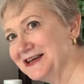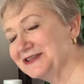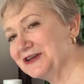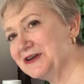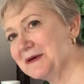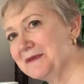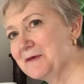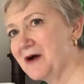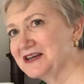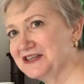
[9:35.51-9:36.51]
So you can be
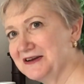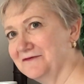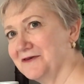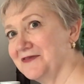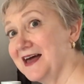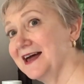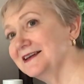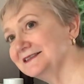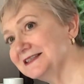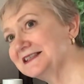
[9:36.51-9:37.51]
watching for that
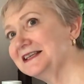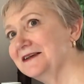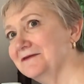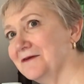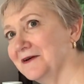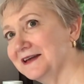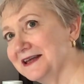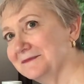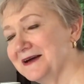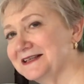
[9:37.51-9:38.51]
and listening for it
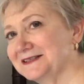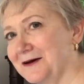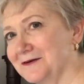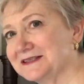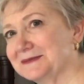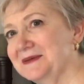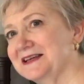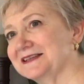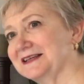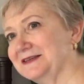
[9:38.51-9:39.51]
in my songs,
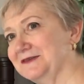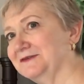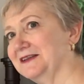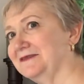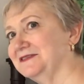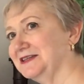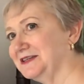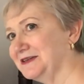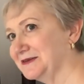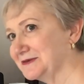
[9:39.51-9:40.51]
because I do love to
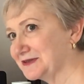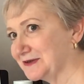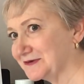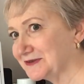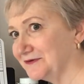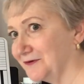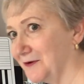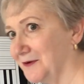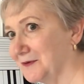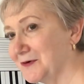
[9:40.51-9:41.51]
use those
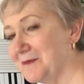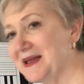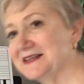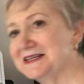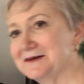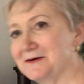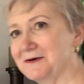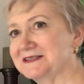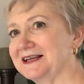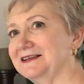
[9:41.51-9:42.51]
full romantic
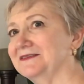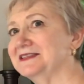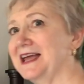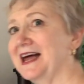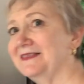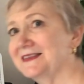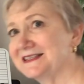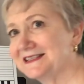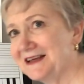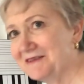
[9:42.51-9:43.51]
chords. I love to add the
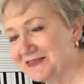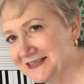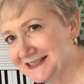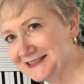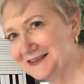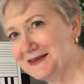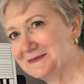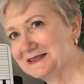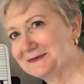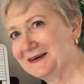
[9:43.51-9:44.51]
7ths to
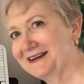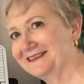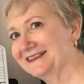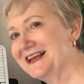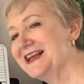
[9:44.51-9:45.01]
them as well.